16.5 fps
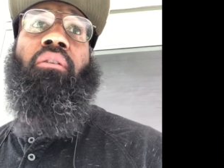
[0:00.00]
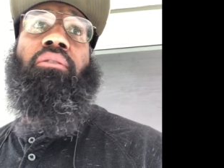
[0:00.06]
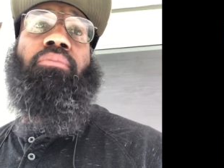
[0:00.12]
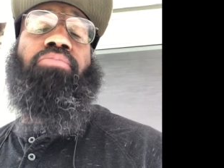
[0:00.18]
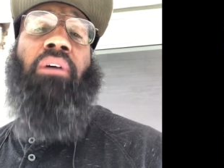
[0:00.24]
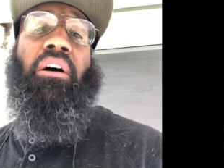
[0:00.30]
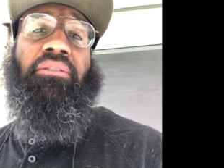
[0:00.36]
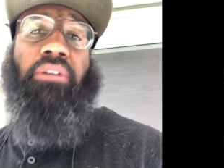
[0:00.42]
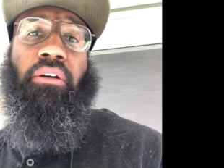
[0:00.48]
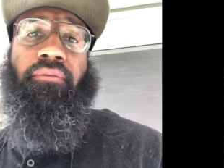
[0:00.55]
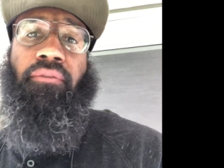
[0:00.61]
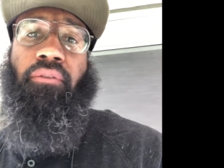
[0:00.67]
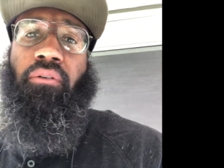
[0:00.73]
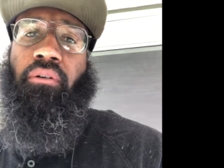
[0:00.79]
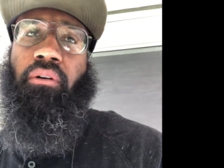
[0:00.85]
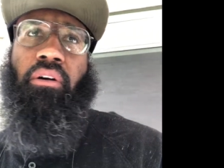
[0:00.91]
on this project
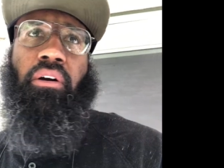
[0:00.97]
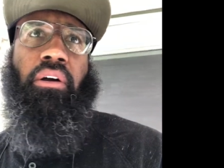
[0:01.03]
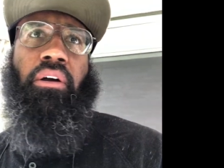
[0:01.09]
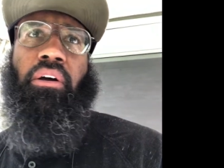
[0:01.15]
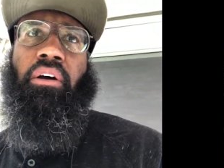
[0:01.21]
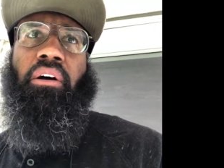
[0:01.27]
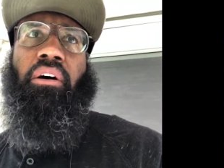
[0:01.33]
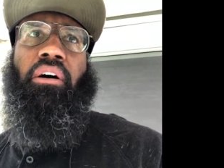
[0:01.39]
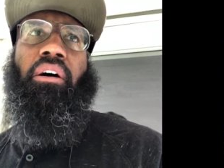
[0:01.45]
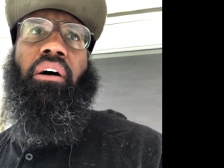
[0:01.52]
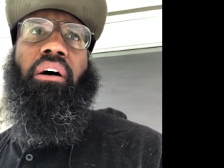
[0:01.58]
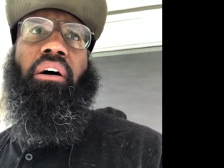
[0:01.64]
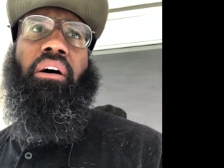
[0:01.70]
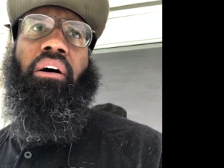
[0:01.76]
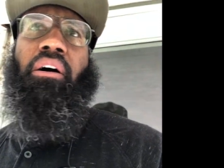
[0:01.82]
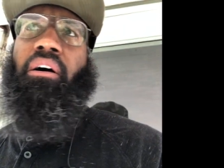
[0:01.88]
for
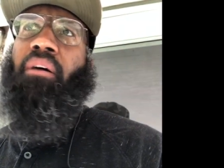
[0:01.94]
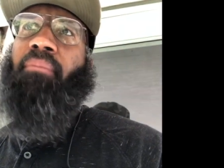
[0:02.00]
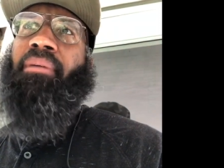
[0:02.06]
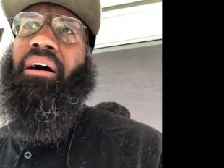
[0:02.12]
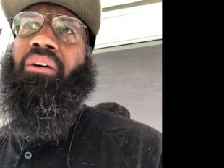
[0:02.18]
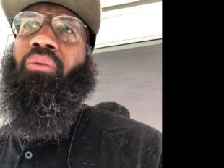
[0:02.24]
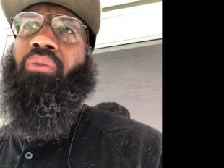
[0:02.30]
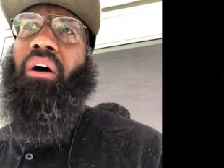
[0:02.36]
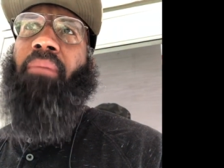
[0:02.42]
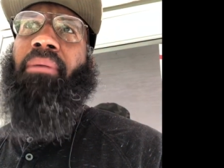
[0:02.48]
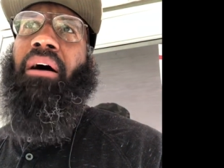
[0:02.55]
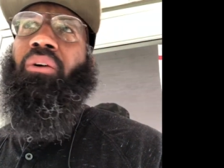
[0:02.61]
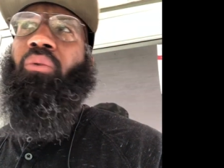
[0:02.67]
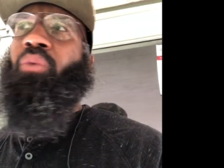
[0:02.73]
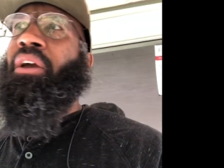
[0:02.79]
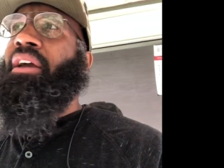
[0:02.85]
uh, about a,
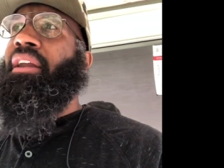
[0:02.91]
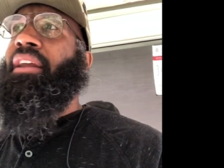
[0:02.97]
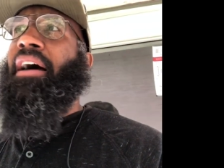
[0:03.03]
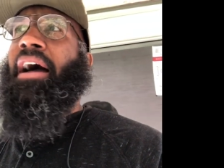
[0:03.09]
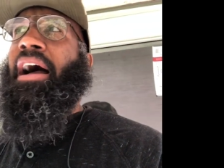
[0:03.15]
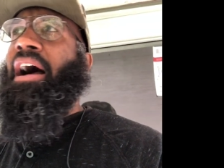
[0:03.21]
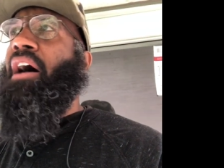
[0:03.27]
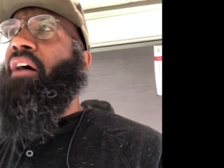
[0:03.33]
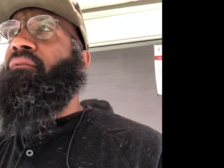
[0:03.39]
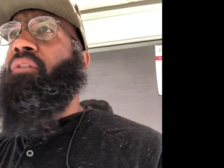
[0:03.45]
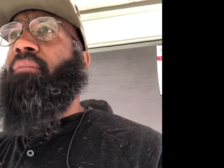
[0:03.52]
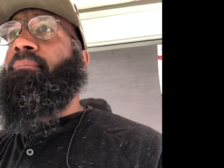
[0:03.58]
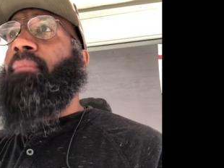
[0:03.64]
about a week and a half. We've